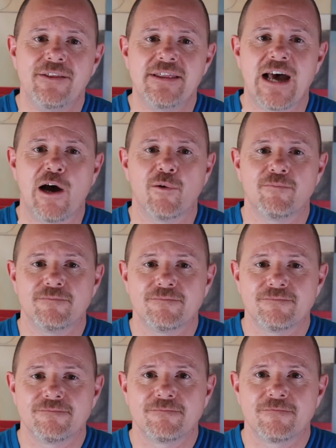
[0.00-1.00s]
Now,
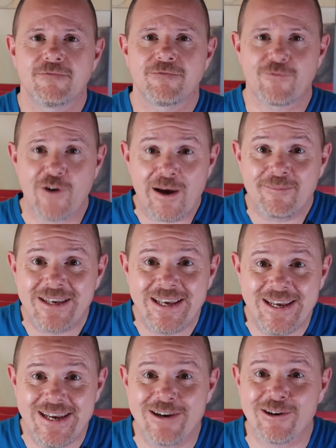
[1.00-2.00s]
from
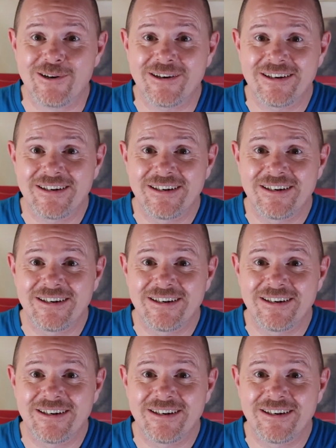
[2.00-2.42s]
here,